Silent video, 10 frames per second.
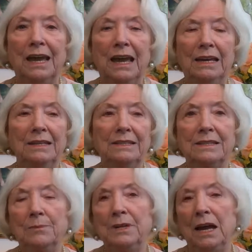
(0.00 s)
And
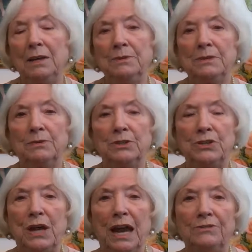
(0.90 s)
sometimes
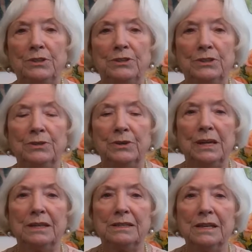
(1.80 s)
what you have to do
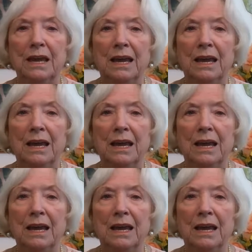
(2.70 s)
is